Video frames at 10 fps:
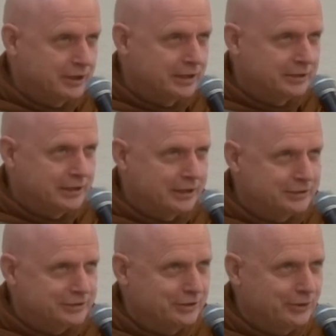
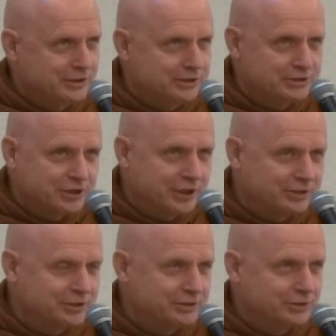And so Ajahn
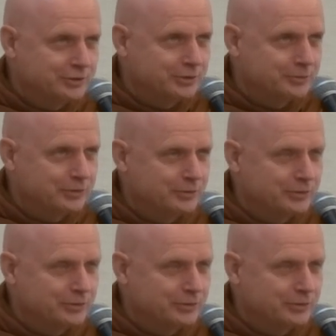Chah said to him,